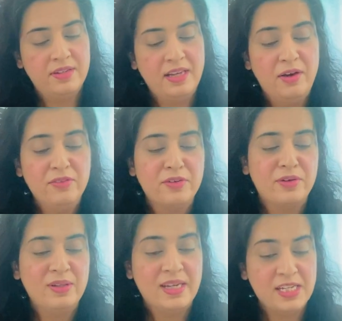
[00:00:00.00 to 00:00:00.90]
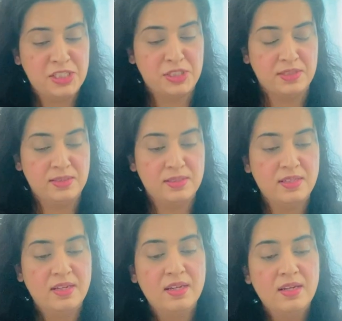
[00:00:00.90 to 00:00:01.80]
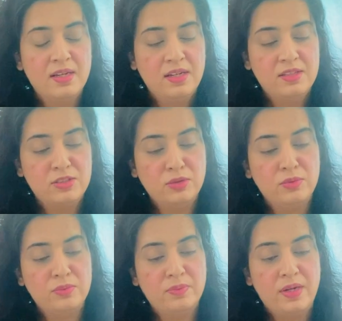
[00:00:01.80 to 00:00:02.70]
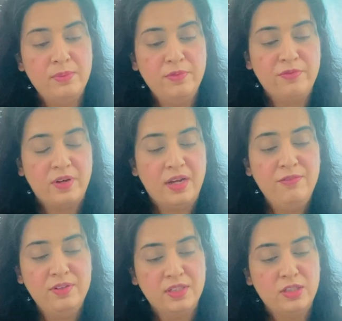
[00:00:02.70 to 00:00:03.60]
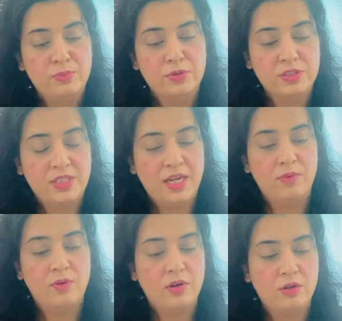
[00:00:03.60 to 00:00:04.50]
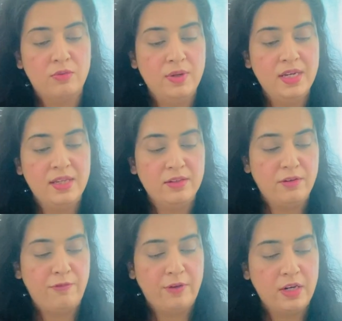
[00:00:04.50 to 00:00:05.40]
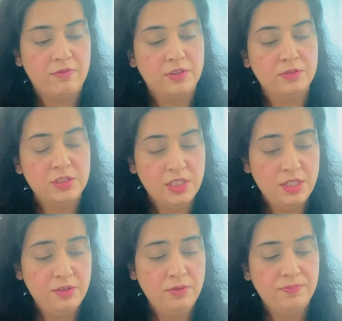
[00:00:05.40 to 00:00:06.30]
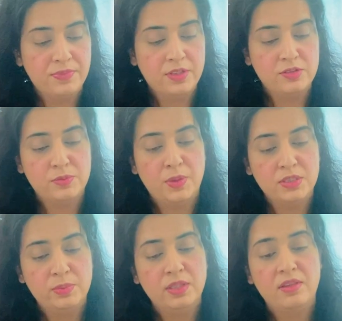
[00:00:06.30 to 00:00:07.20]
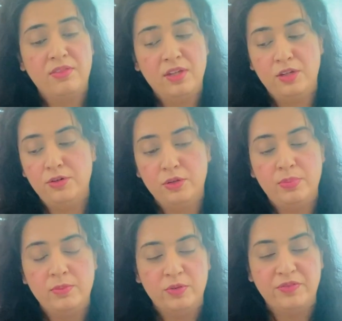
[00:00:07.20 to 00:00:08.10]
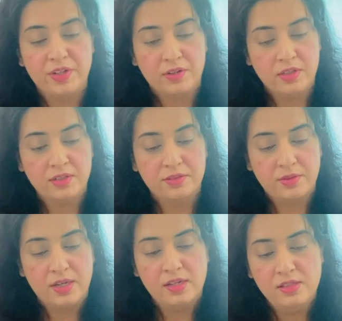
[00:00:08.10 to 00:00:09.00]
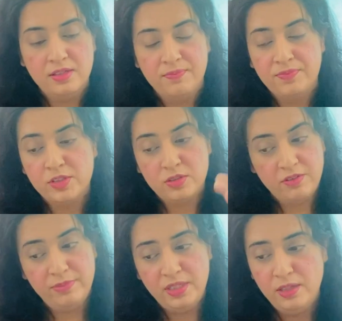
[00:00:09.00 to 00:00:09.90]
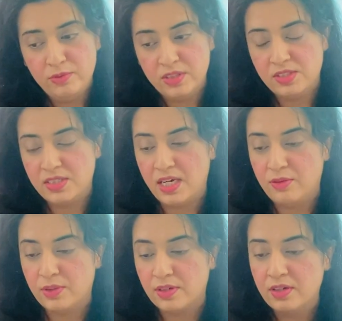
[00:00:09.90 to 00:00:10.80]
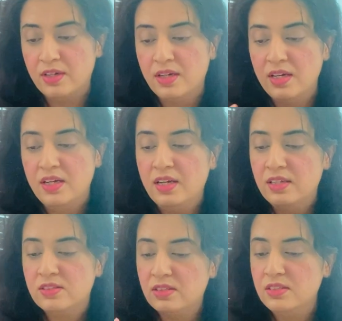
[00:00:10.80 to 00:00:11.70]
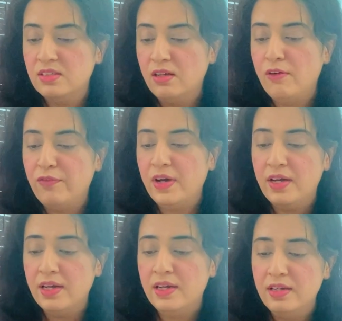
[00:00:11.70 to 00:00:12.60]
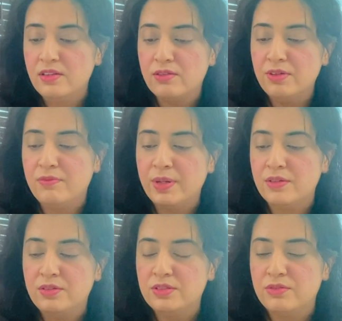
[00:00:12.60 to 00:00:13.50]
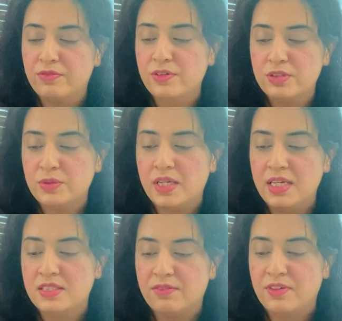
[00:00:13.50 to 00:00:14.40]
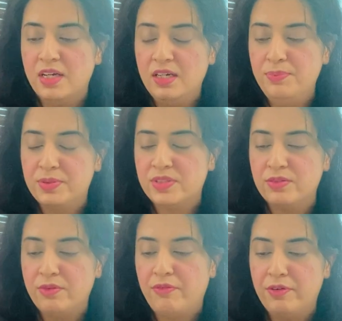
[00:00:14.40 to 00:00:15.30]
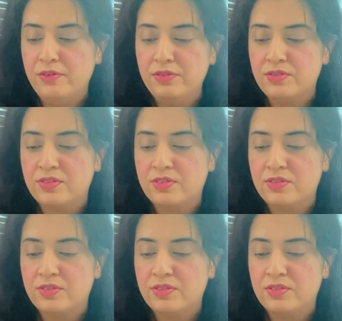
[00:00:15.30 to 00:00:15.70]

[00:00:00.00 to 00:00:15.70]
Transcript: now they're all anxious. So I'm I feel like your person can't walk away and they're afraid of losing you. There's a possibility they think you could be moving on, okay? So they've been hit with this tower. So let's clarify the Three of Pentacles in reverse with the Ace of Cups in reverse